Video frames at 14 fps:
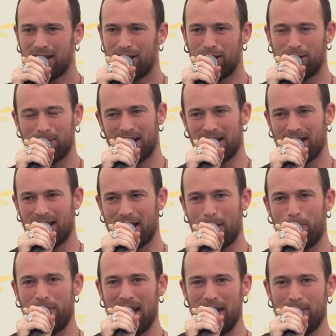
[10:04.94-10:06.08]
Oh my God,
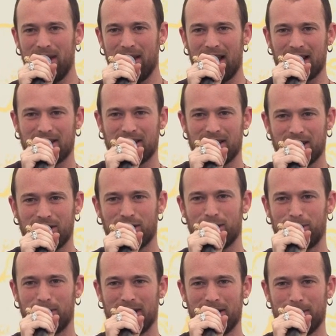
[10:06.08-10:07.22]
that baby has such
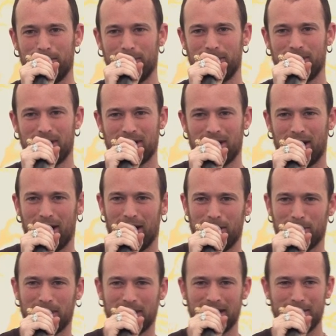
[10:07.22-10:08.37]
good rhythm. It's
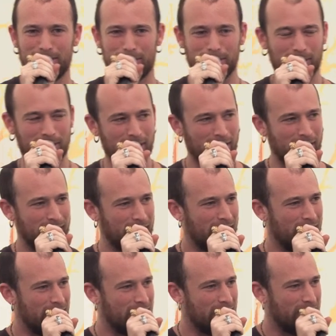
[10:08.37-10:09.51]
unbelievable.
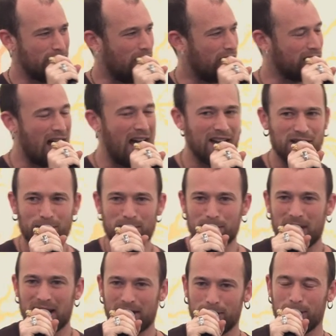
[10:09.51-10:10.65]
Elijah was
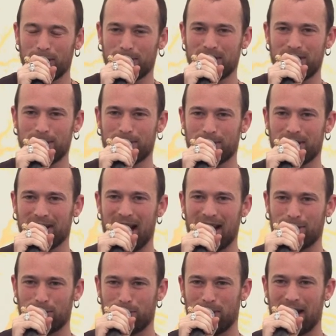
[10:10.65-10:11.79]
playing. Who was when
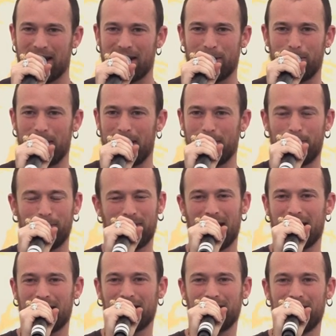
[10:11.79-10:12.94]
Elijah was playing in the and
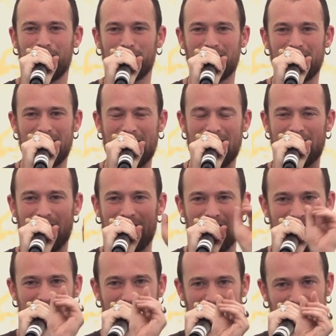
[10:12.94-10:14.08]
Tyka literally in
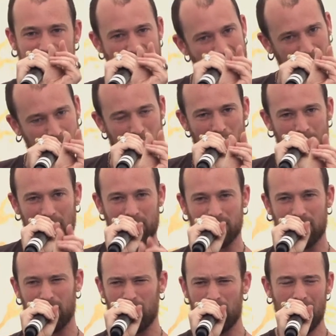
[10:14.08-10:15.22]
the exact moment? I was
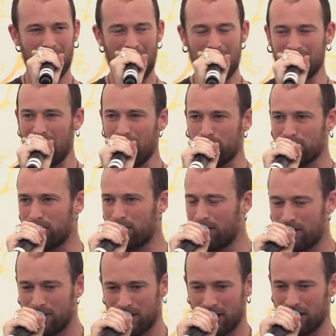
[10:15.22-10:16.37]
like, I thought it was
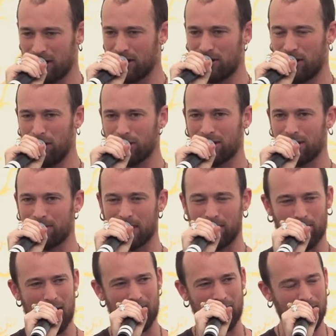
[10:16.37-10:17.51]
an adult. I was
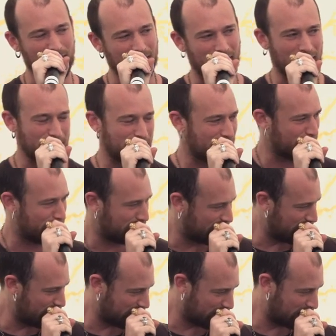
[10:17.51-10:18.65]
like, wow, that
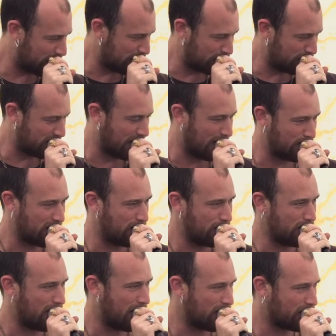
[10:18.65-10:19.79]
was a good time to
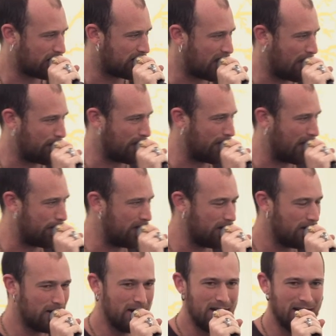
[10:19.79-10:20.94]
do that. Good timing, baby.
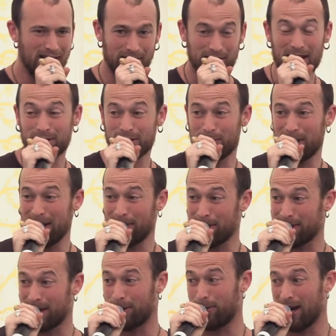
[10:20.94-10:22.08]
Because that was a baby.
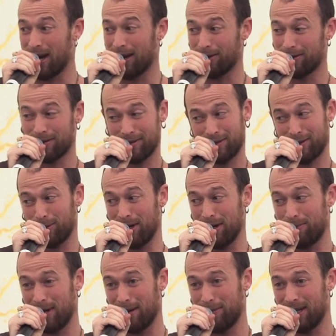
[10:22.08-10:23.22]
I'm like, wow,
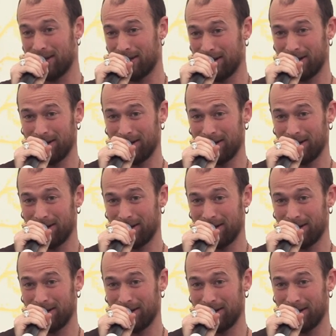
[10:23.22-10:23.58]
sweet baby.